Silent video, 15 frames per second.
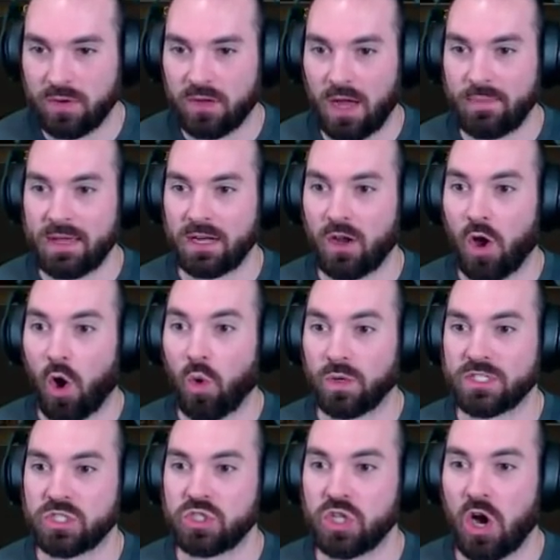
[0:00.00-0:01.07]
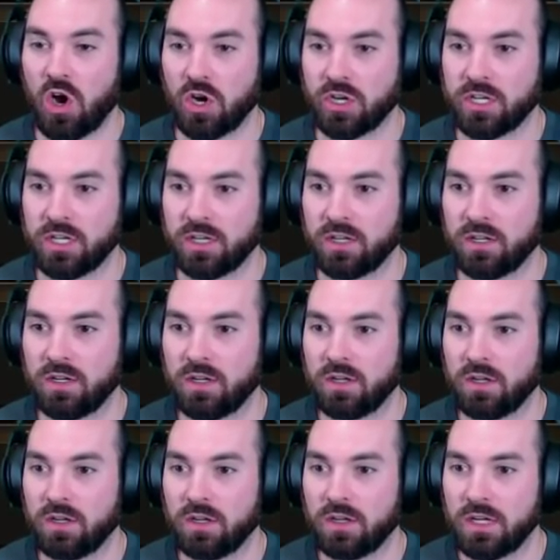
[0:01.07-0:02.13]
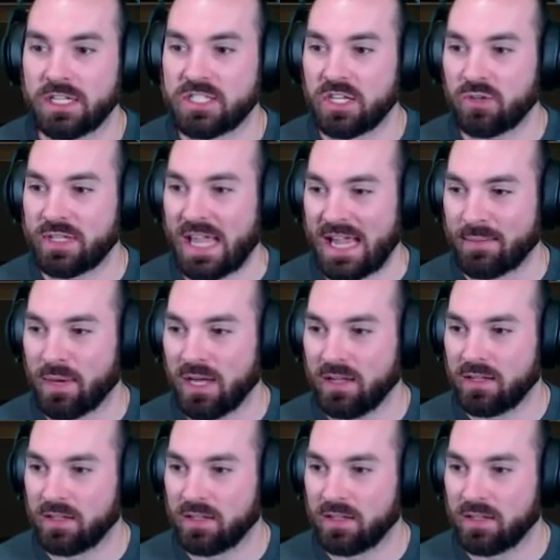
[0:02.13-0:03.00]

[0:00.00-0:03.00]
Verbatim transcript: I'm in. Oh, it's dark. Is there gamma?